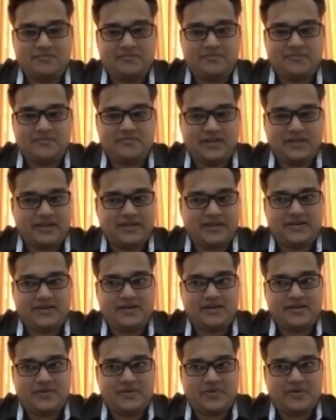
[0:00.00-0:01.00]
like,
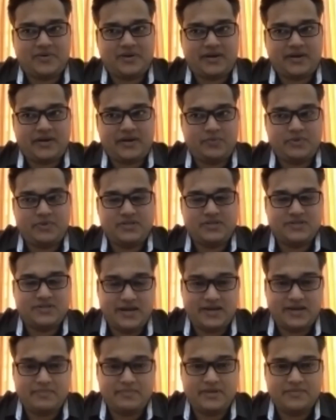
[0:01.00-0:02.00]
can you please
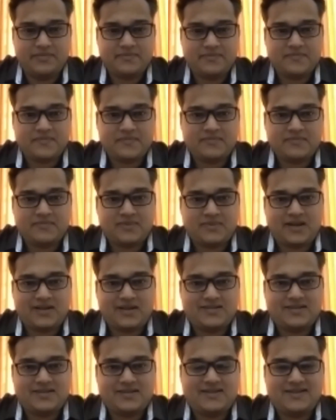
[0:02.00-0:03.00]
guide me? I
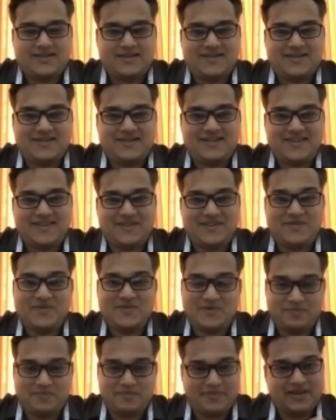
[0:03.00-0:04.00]
said, you
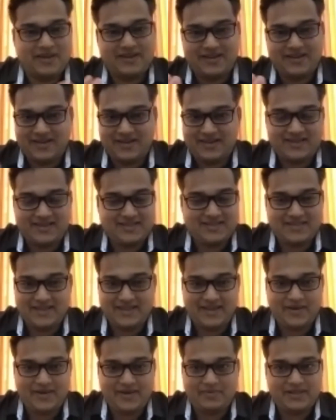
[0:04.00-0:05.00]
I mean,
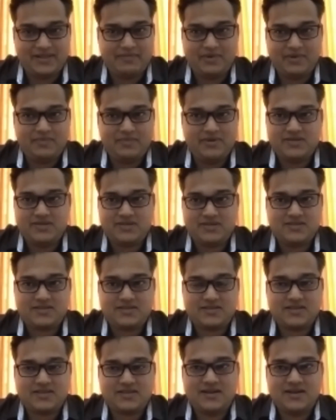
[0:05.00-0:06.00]
they maybe
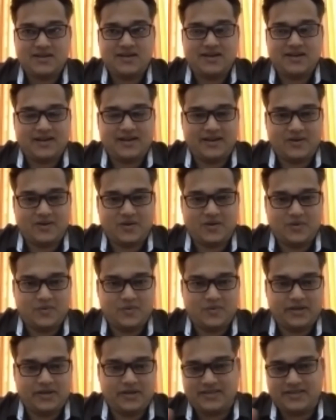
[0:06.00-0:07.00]
just,
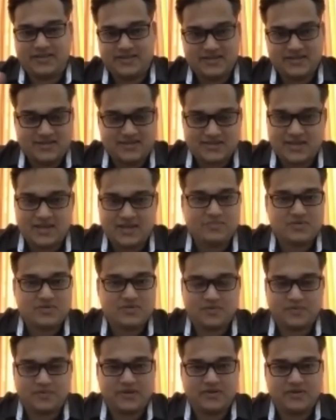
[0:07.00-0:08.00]
like they just came to
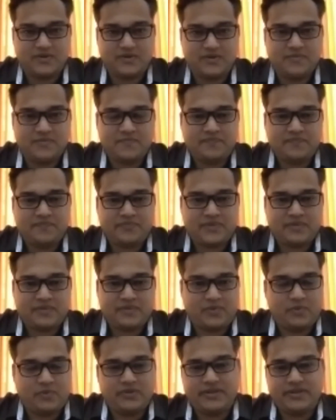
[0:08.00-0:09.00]
Supreme Court.
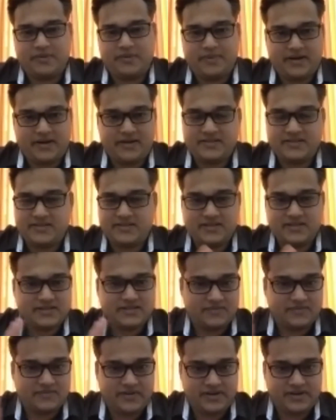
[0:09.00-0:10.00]
Probably they are practicing in
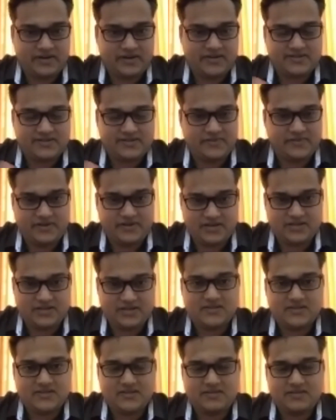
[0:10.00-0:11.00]
somewhere
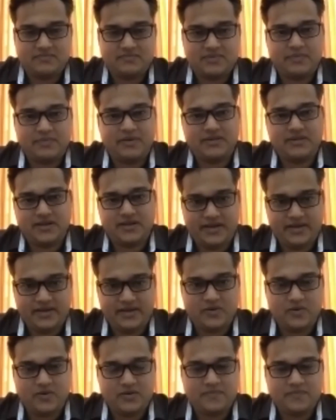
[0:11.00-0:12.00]
else, maybe in the High
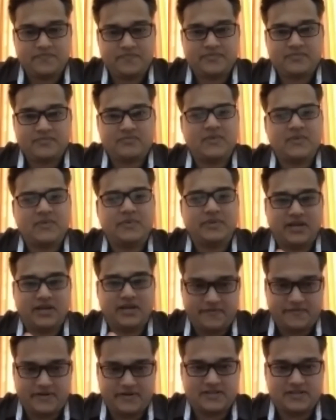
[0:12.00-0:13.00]
Court. Maybe there are
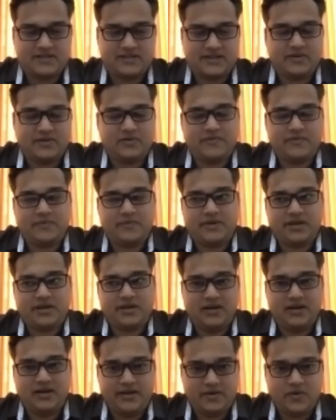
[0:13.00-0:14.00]
friends like from Kerala
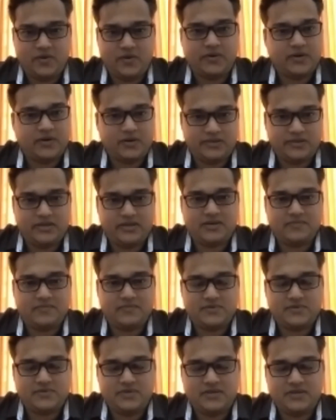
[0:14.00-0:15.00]
High Court and all. They come
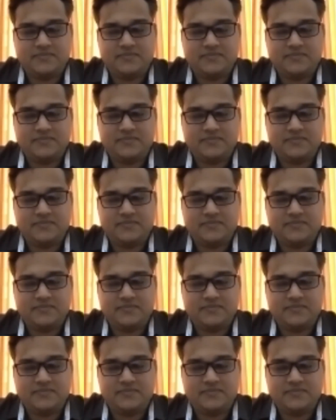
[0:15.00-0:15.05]
to me.